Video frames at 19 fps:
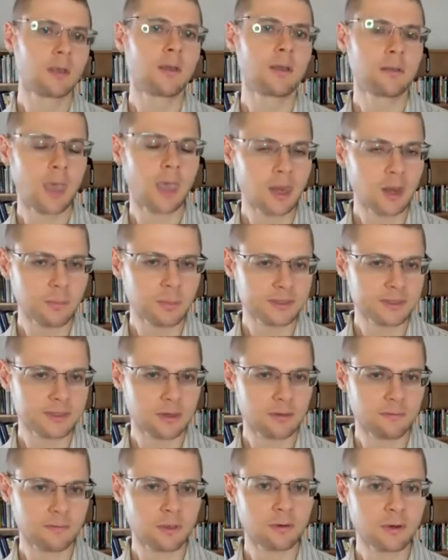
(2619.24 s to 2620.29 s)
80%
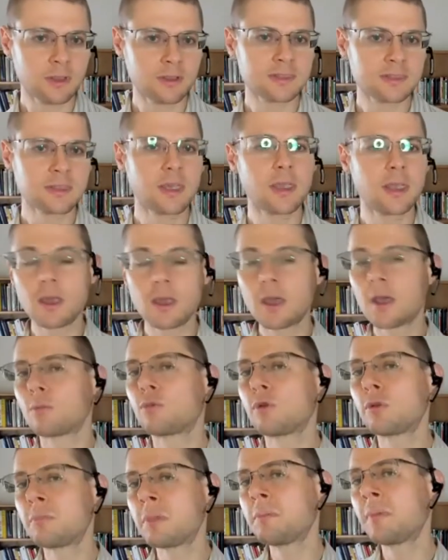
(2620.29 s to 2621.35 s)
of your real estate
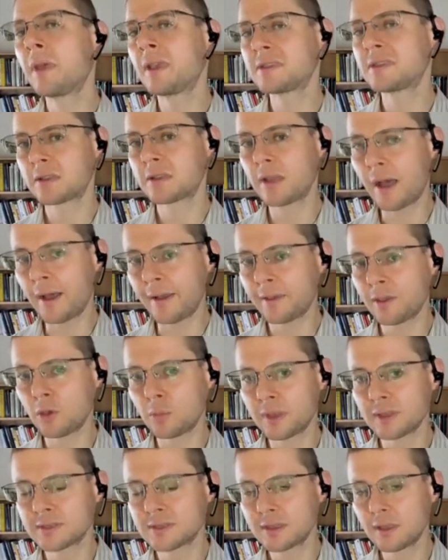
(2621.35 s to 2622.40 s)
will be based on
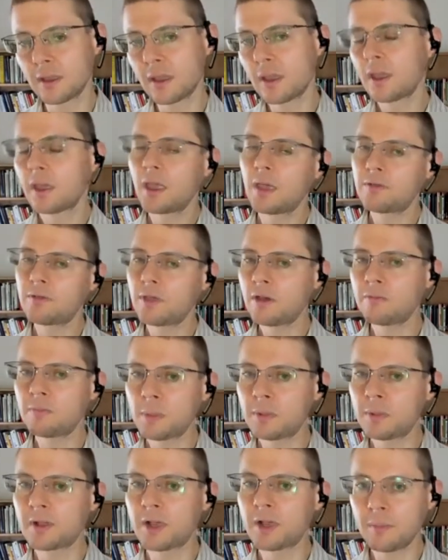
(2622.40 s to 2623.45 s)
occupancy. If you have
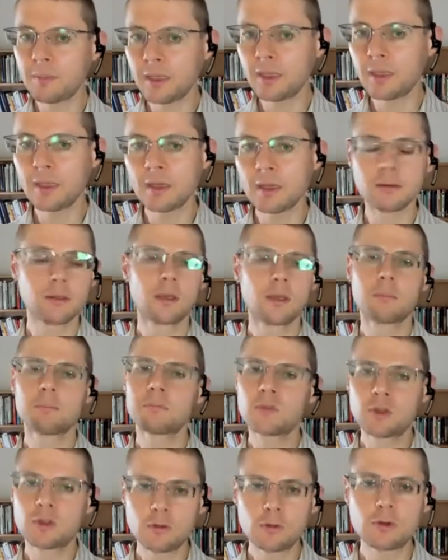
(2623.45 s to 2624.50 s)
people coming in
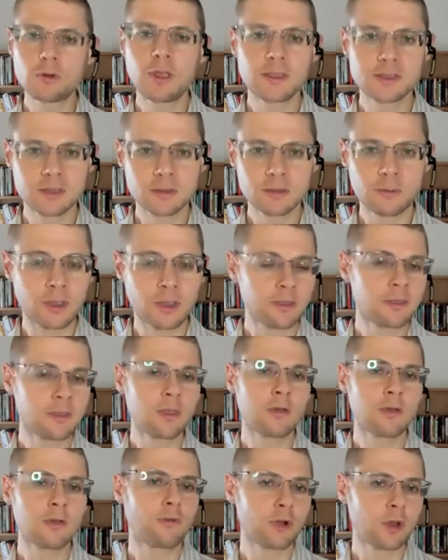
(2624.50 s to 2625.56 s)
two days a week, then you
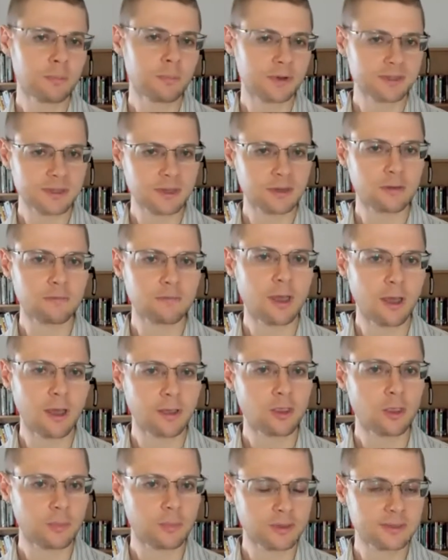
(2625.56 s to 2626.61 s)
have 40% of the
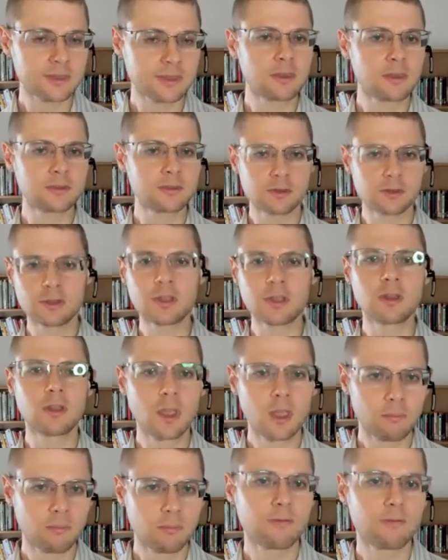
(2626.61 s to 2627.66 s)
occupancy that you did
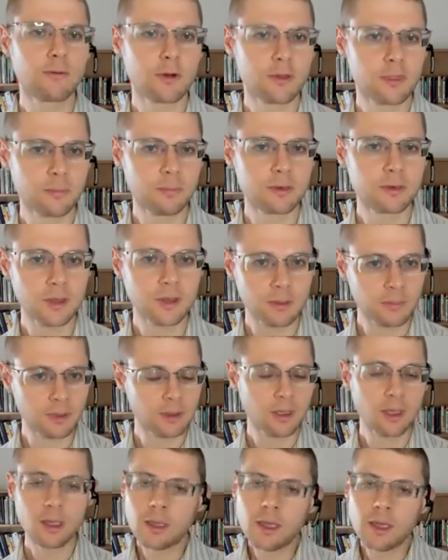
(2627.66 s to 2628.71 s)
before the pandemic.
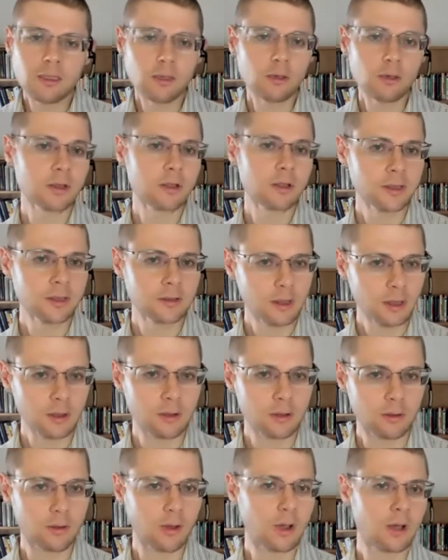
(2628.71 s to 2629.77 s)
And you can let
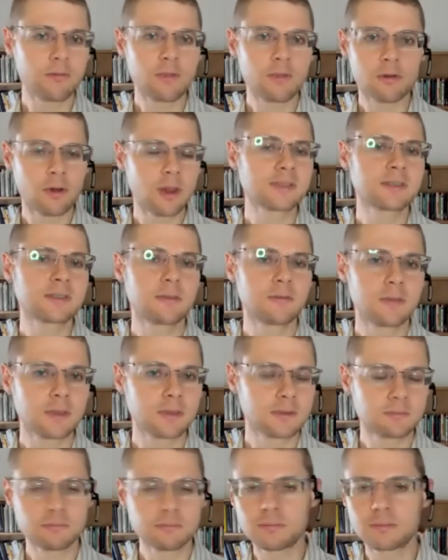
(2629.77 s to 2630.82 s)
go of the rest of the
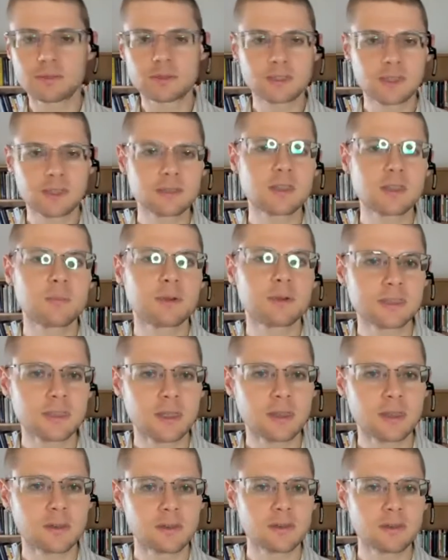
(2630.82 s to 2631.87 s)

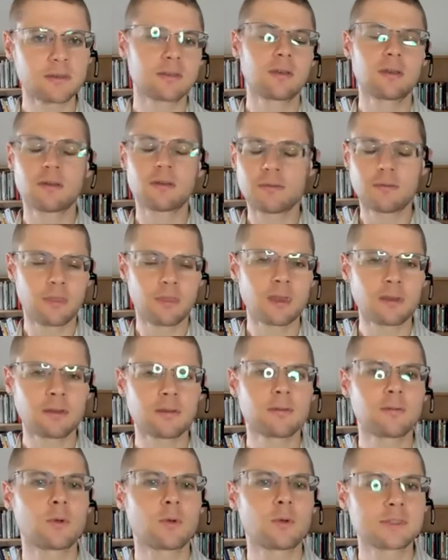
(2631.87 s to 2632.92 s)
60% uh, that
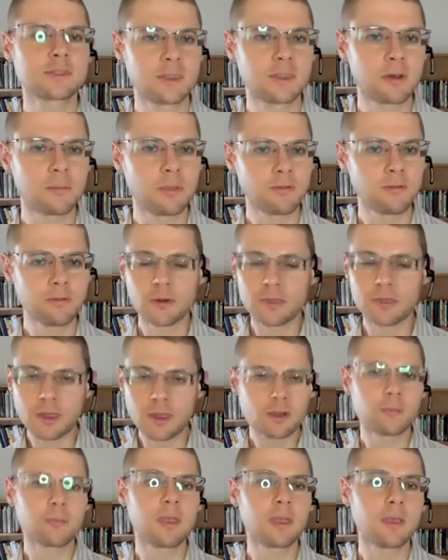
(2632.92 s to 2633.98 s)
was there before.
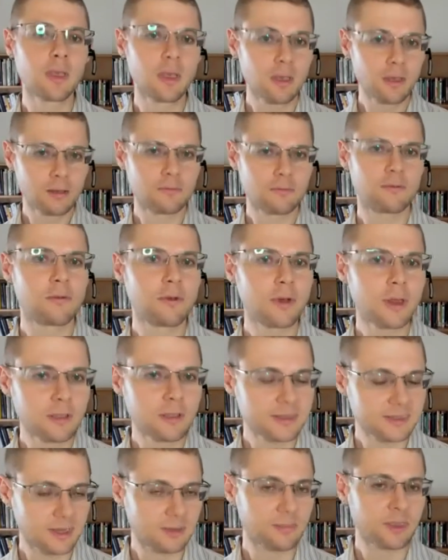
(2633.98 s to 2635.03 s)
That'll be really
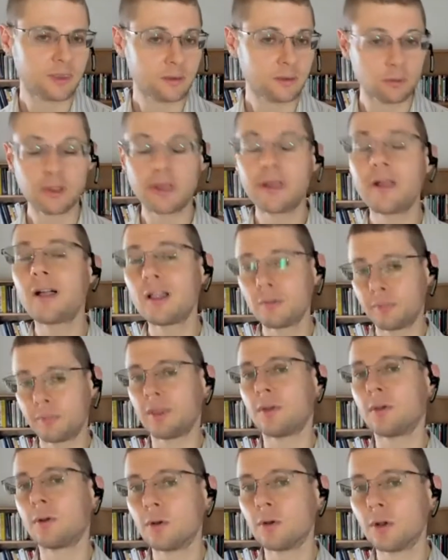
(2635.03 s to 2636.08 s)
something that will help
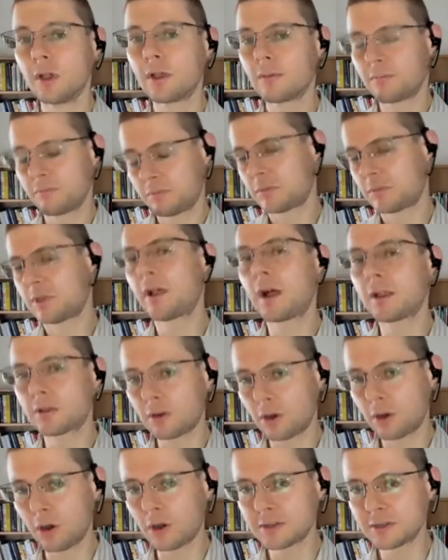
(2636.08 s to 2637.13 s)
you cut
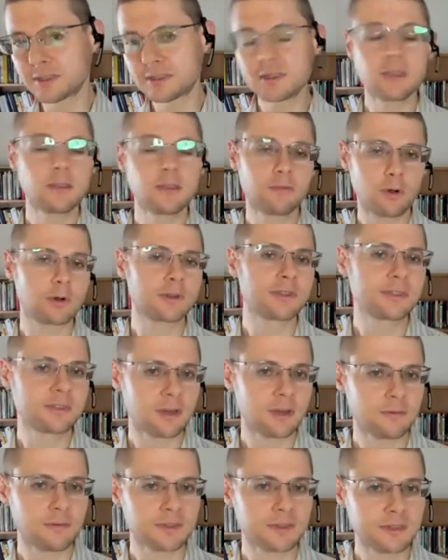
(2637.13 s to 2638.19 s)
costs. And of course,
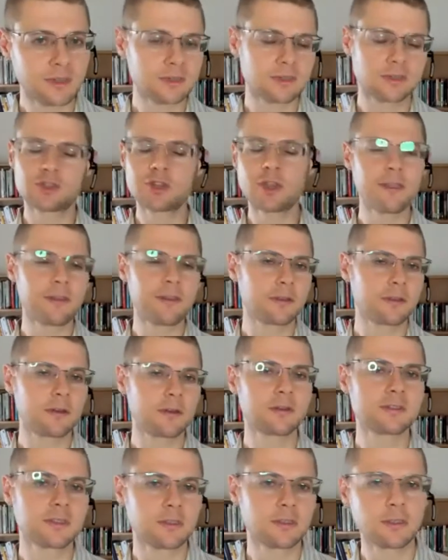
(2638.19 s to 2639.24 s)
services, janitor,
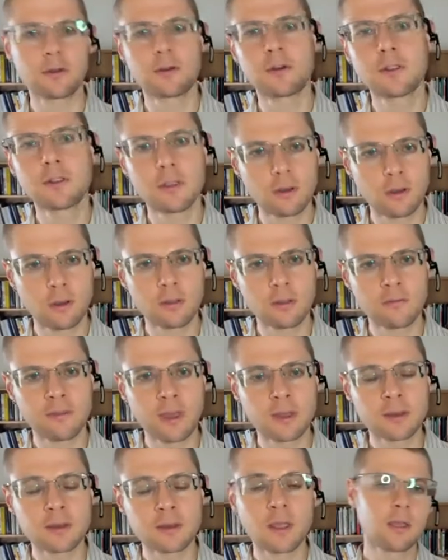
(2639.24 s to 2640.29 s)
security, all of
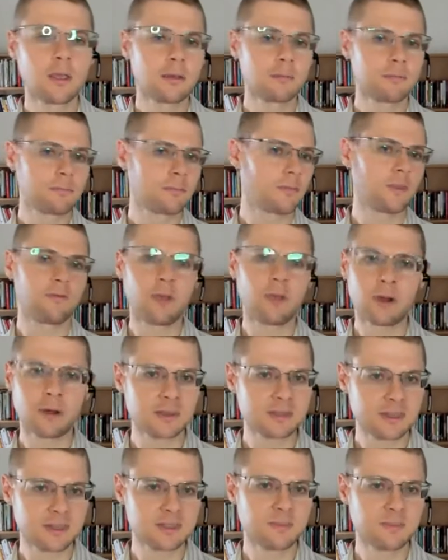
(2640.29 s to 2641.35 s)
that,
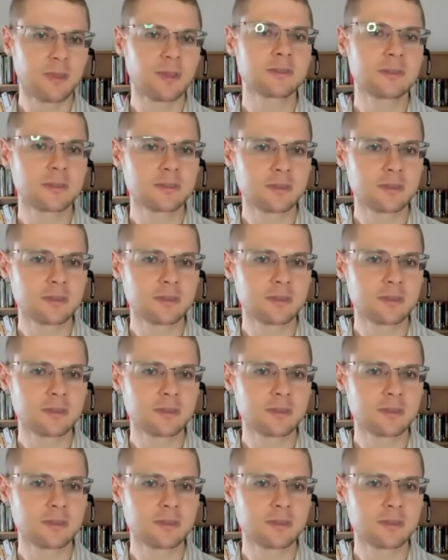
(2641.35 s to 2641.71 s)
various expenses